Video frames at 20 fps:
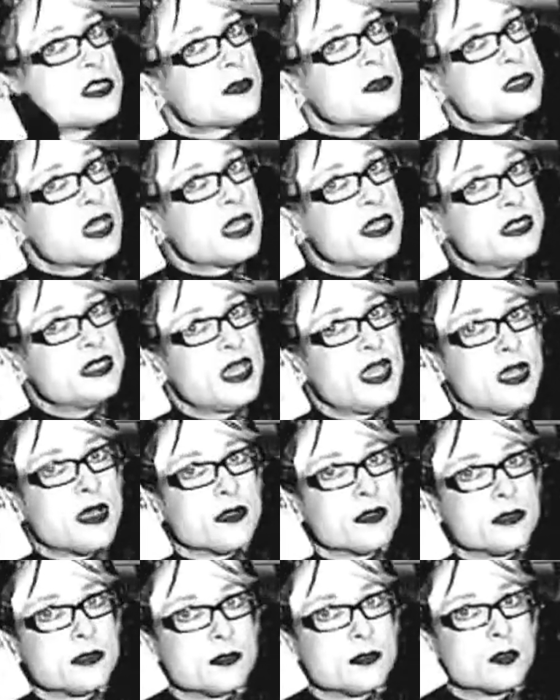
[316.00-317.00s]
if it's upside
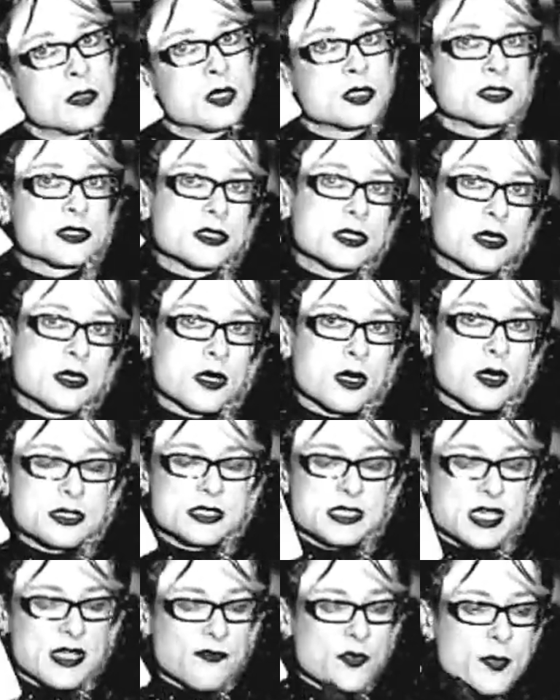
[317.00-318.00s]
down. Most of the
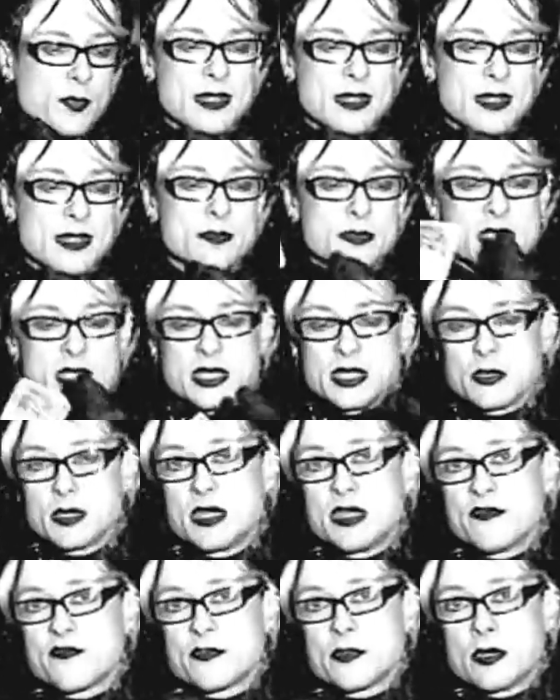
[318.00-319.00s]
cards have a bad meaning